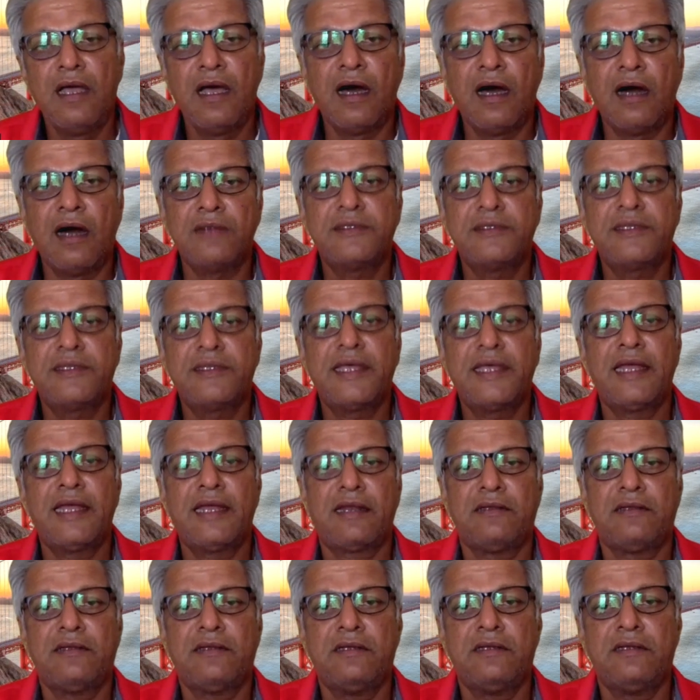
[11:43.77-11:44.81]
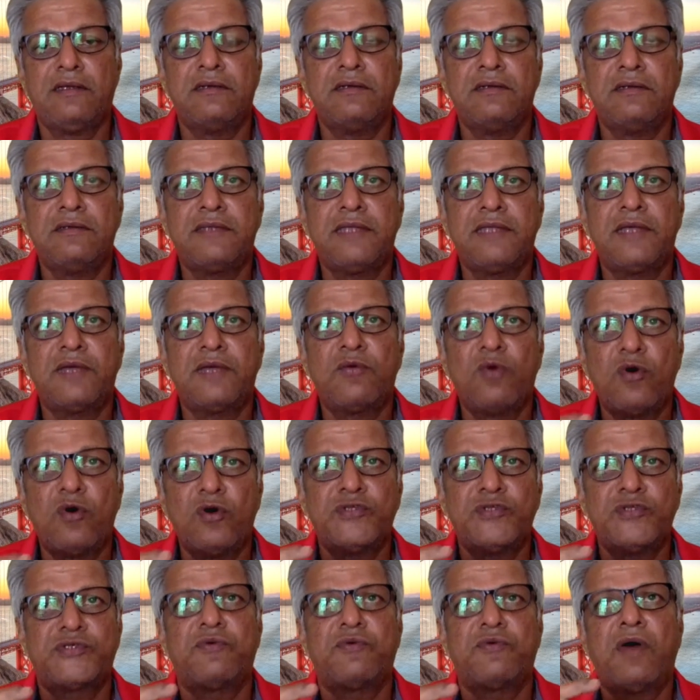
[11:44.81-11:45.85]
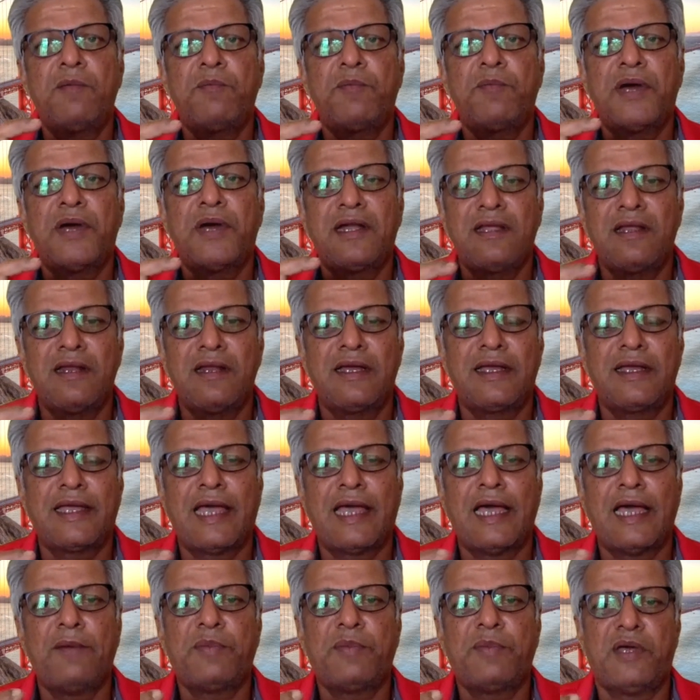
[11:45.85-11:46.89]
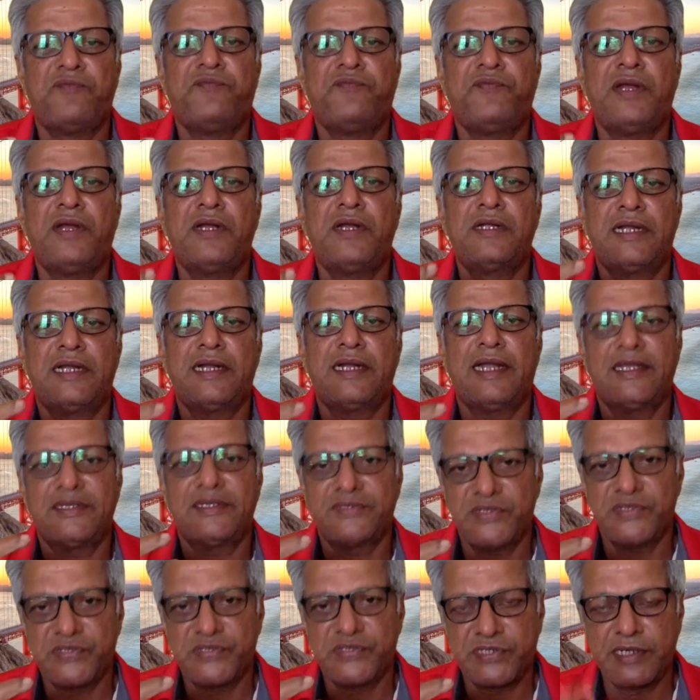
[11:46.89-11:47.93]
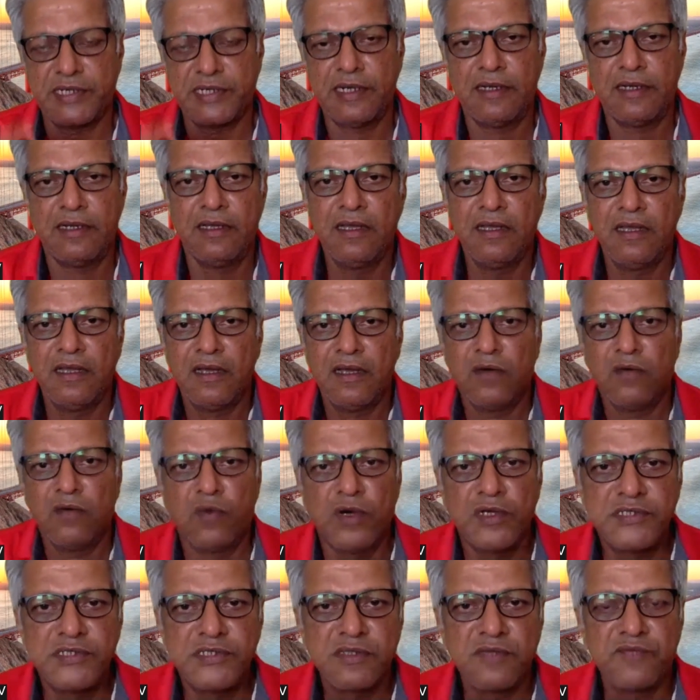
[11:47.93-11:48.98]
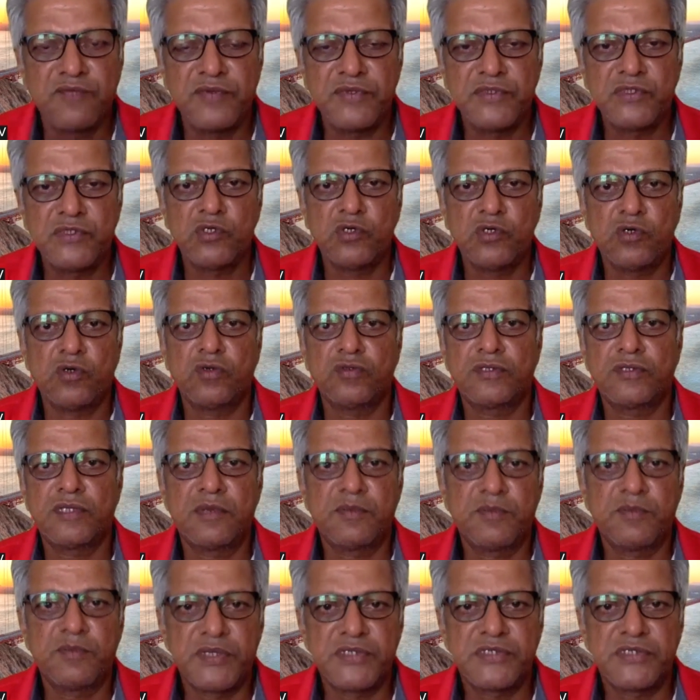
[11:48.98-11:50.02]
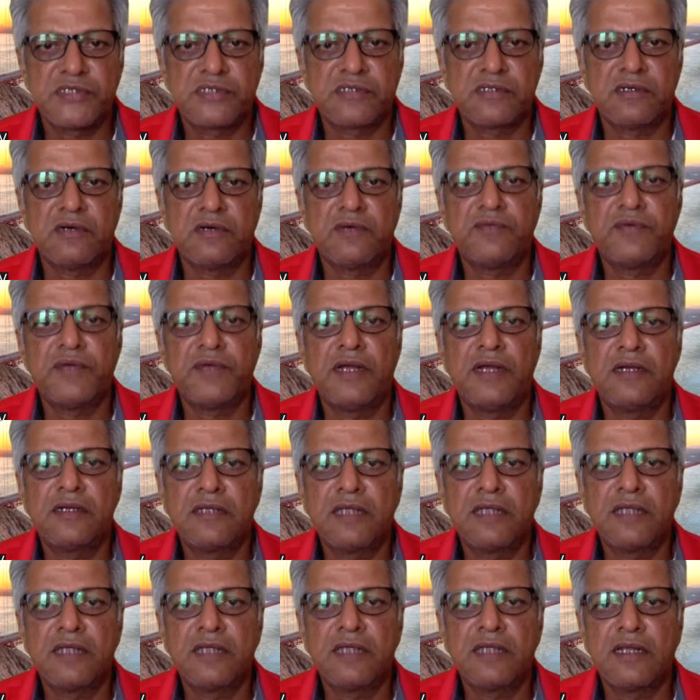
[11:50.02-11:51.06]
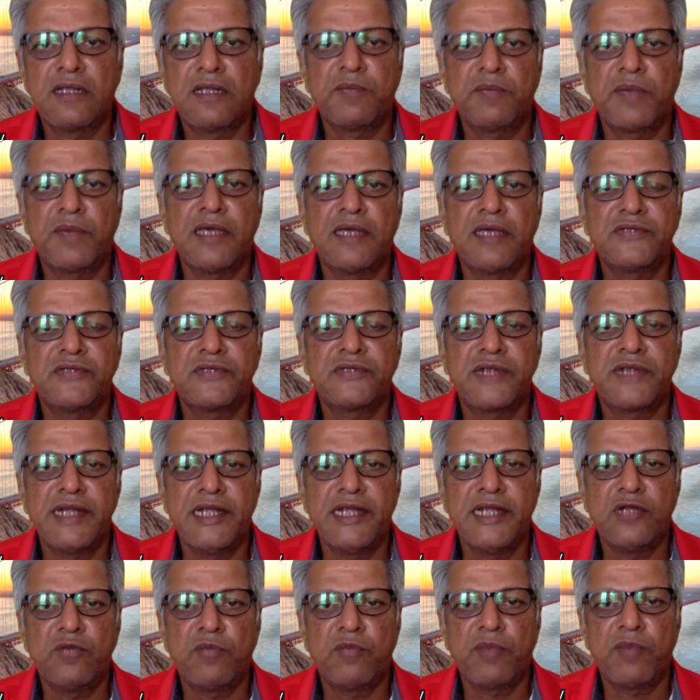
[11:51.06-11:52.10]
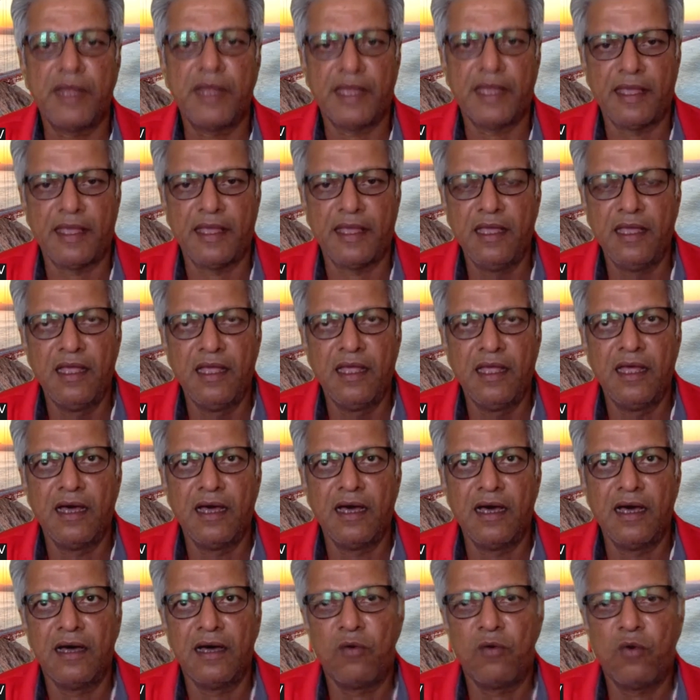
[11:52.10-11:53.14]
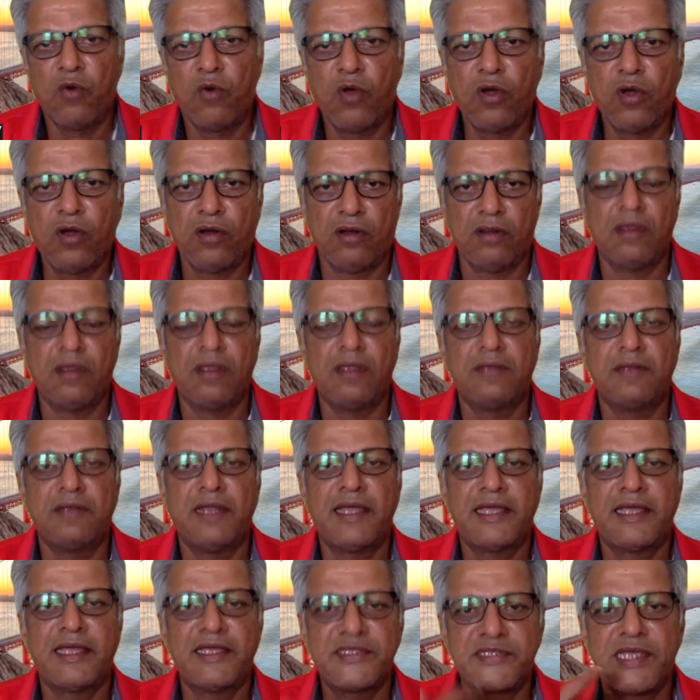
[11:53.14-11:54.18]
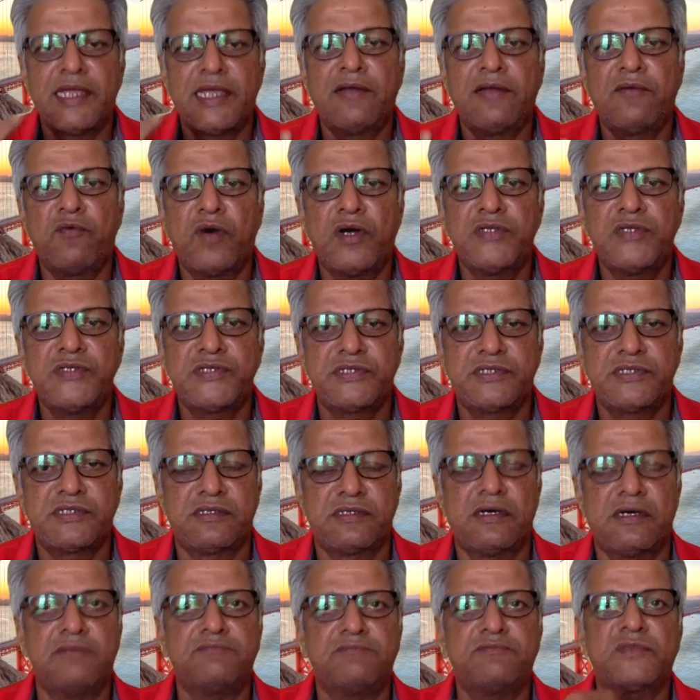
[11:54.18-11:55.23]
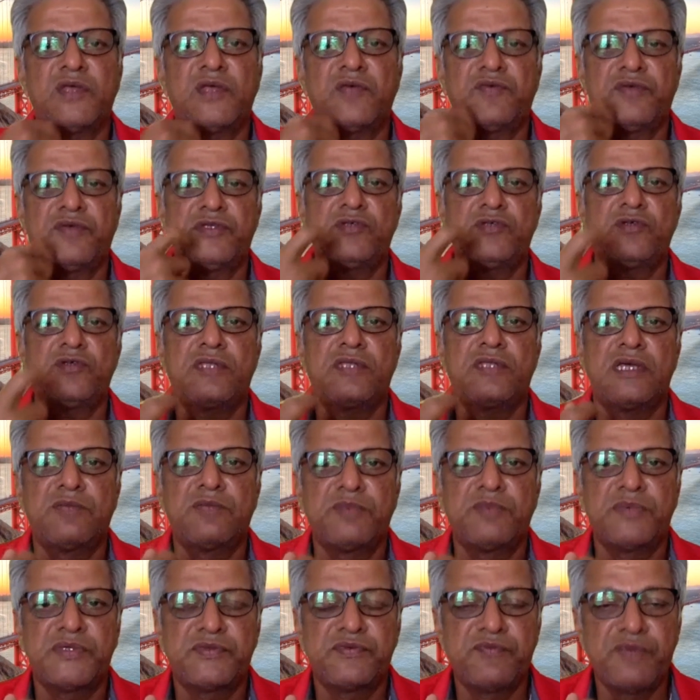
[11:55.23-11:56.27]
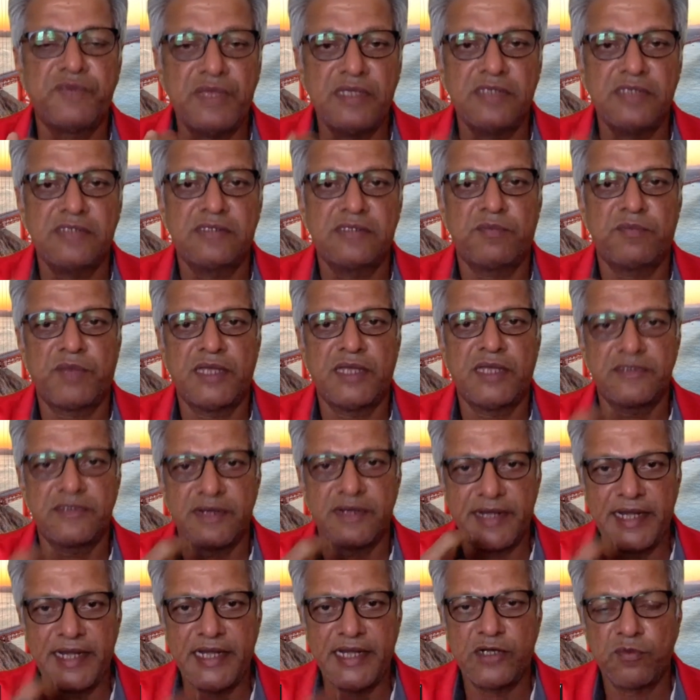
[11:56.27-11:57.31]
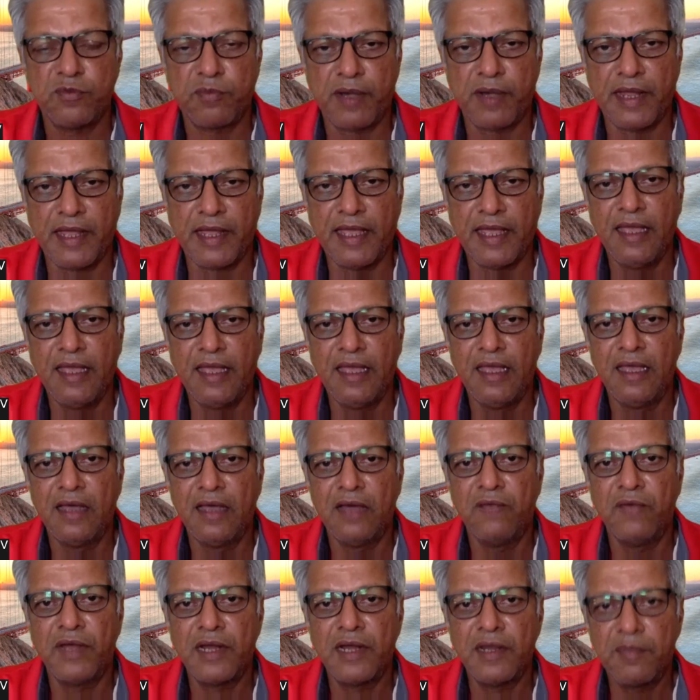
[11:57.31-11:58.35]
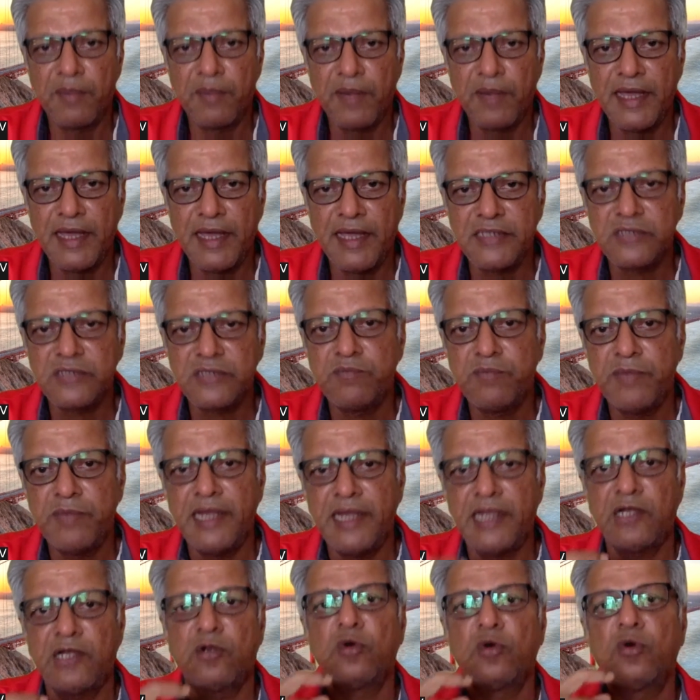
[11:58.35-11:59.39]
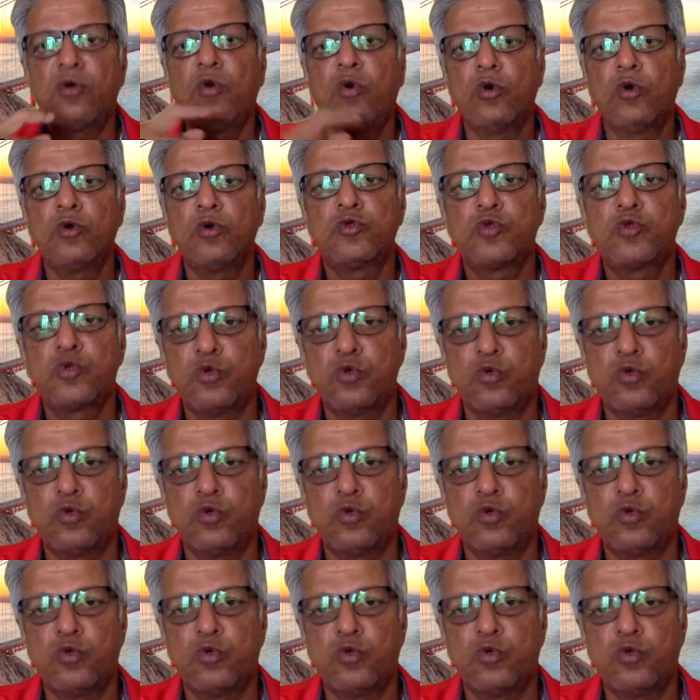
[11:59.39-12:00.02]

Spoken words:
there was one particular gap I felt that existed once the physiotherapist felt that the player is ready to play. Like I said, once the physiotherapist feels the player is ready to play, when a player is made to go through